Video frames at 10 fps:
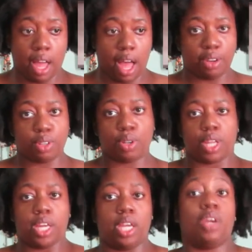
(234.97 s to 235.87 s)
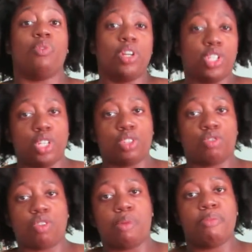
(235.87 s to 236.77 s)
I just don't like getting wedgies
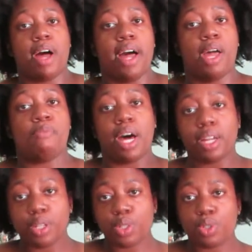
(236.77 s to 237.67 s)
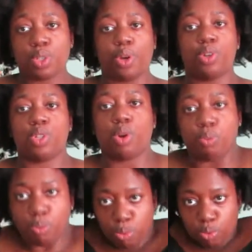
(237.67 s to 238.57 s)
from my bodysuit, so I usually don't
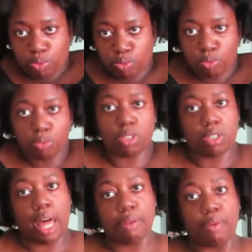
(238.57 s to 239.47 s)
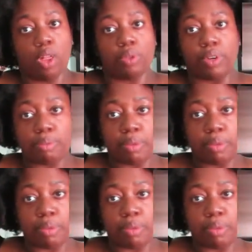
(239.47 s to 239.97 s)
slide them all the way up